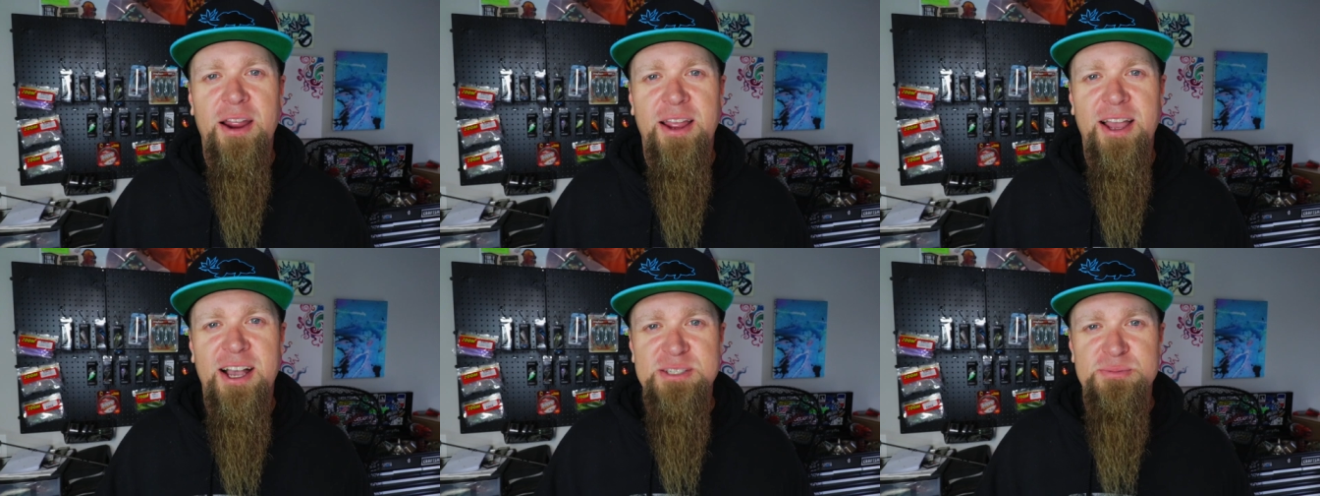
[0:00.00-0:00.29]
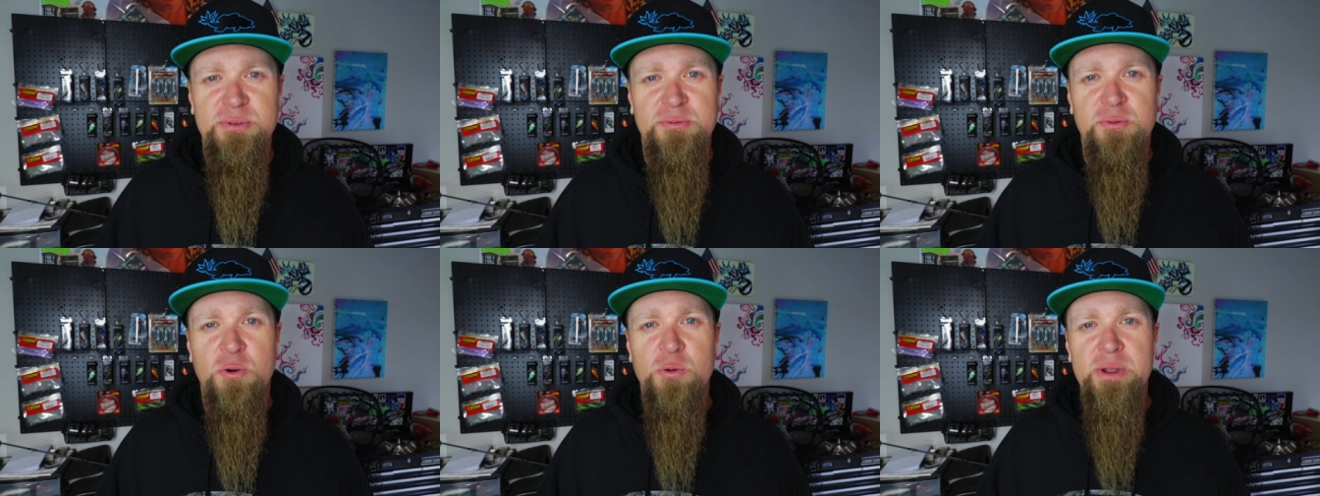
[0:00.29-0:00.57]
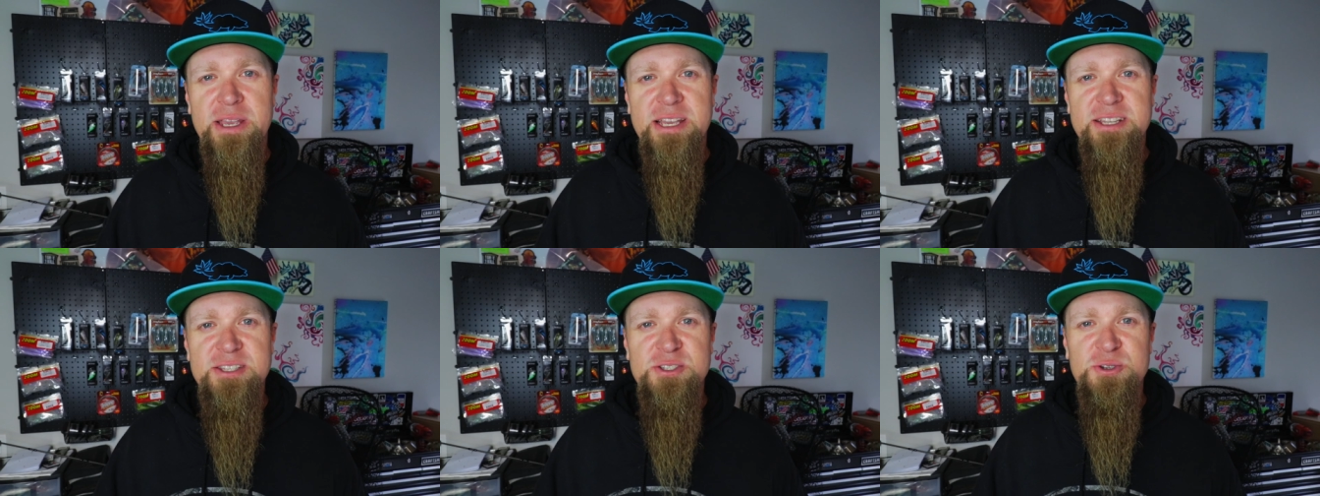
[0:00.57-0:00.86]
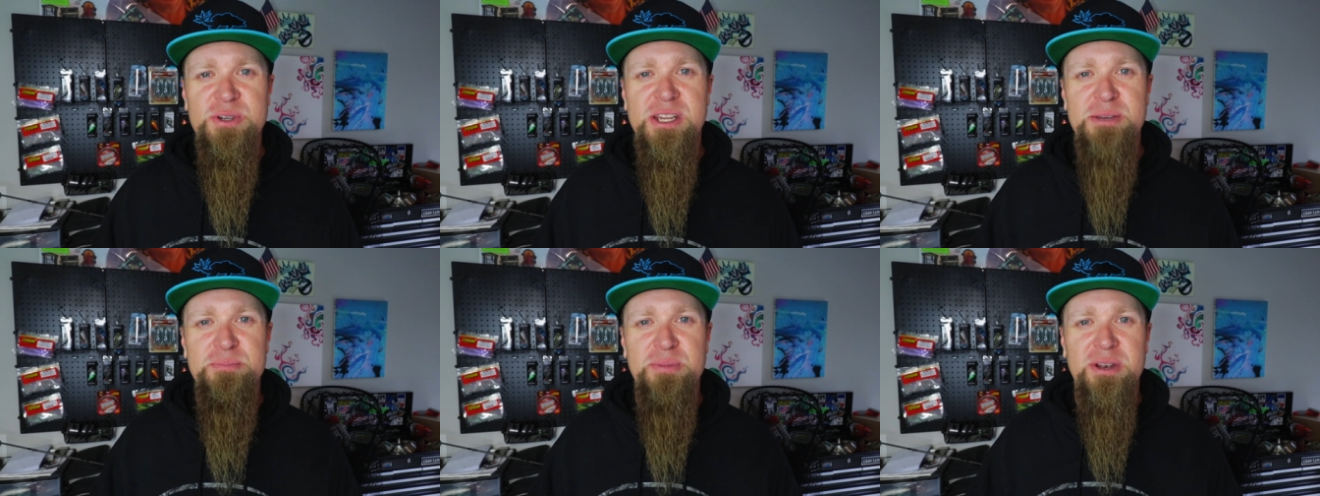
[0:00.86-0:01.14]
Guys, before we get
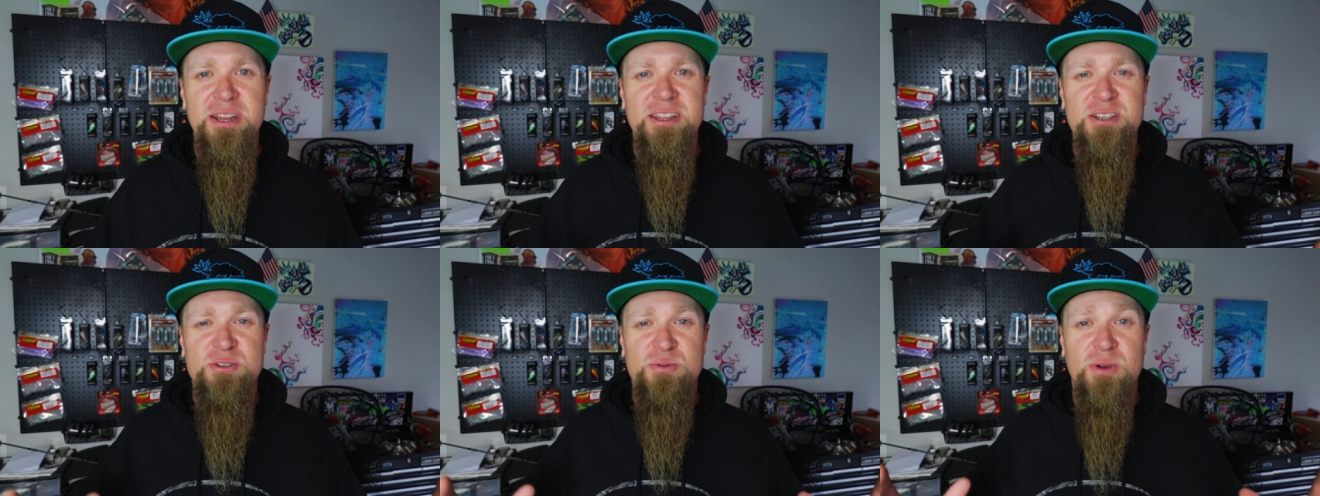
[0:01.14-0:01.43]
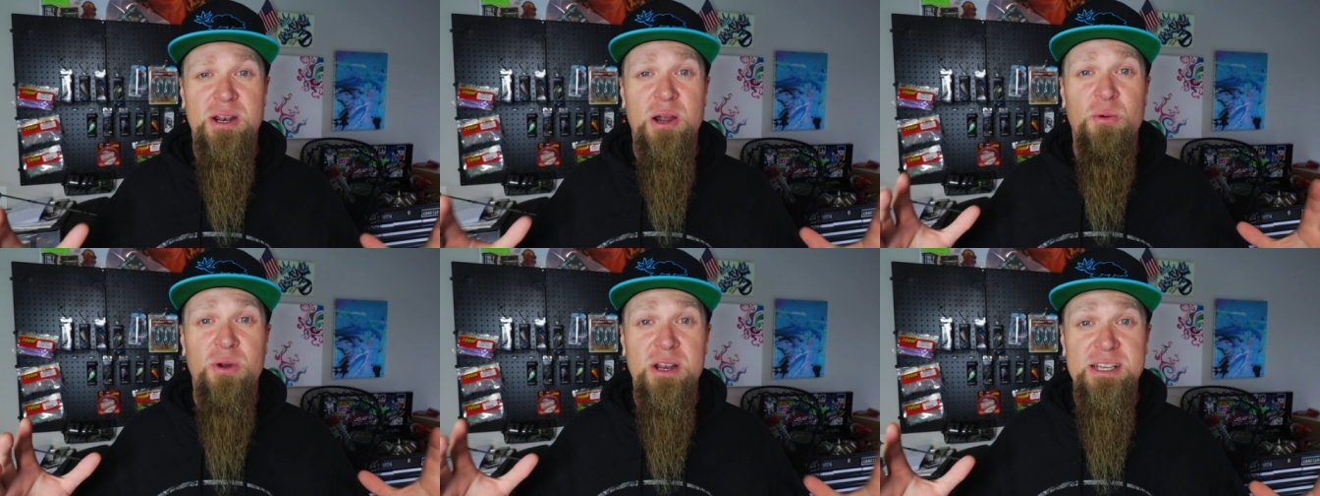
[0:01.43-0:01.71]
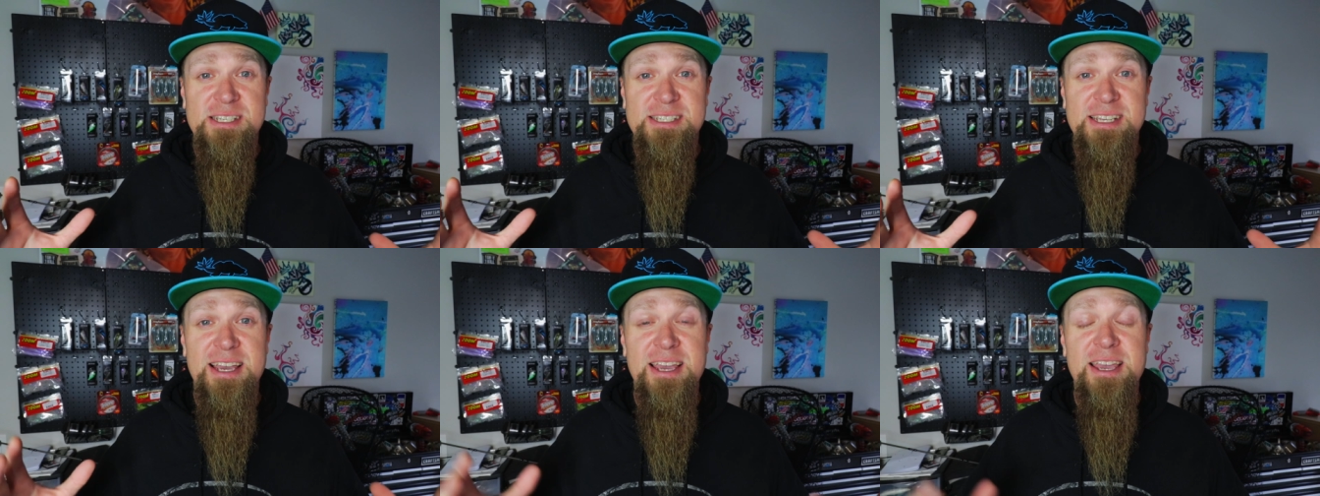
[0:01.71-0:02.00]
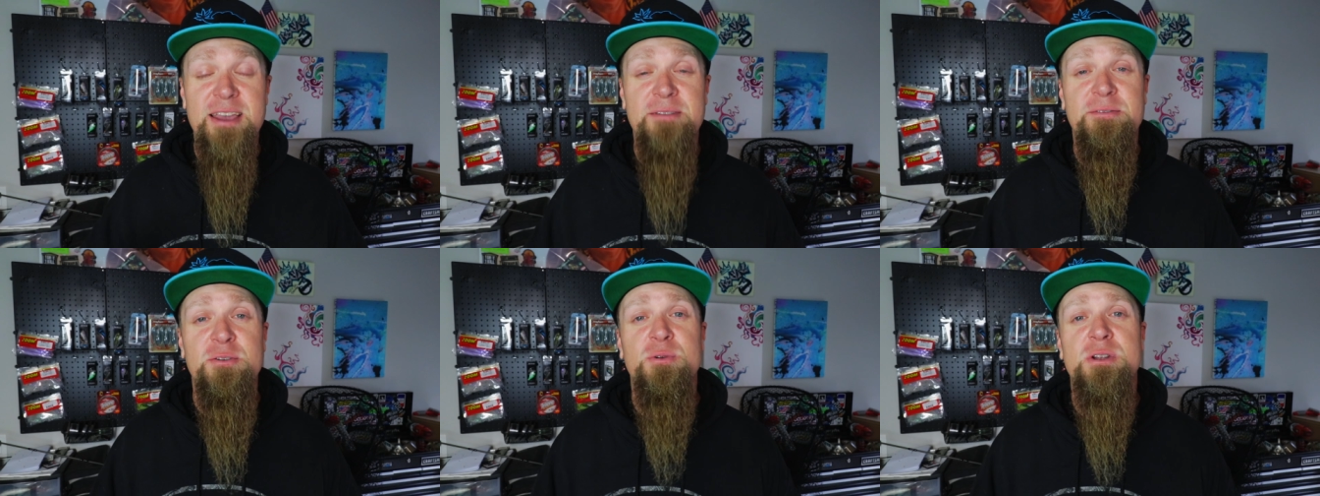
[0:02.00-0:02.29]
too deep into this one, I want to
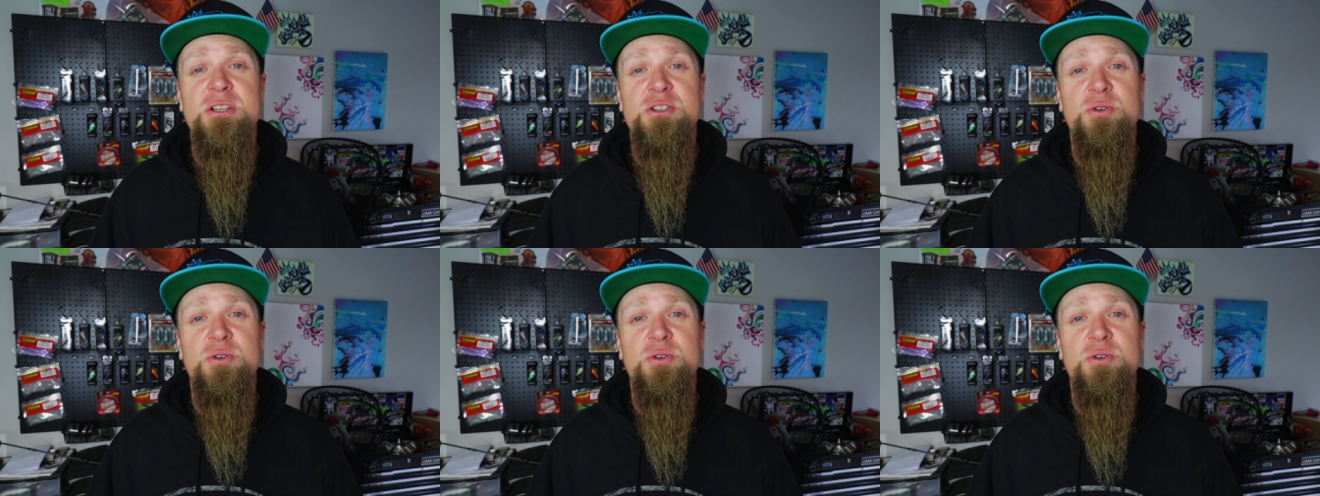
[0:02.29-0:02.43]
say if you